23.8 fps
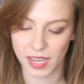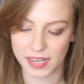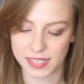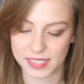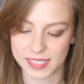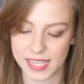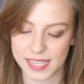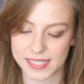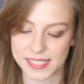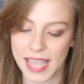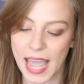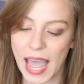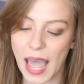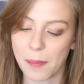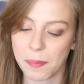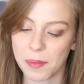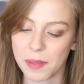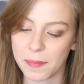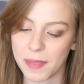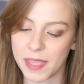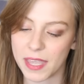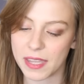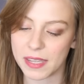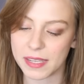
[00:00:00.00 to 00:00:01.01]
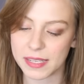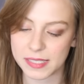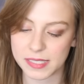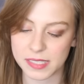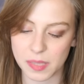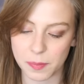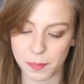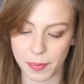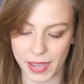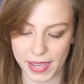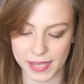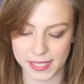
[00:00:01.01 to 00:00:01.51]
It says, happy mail is
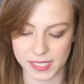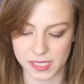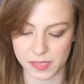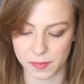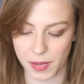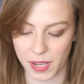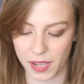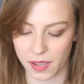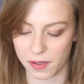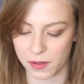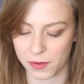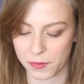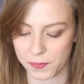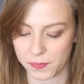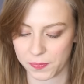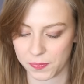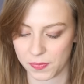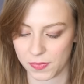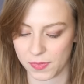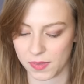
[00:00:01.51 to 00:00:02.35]
the best mail.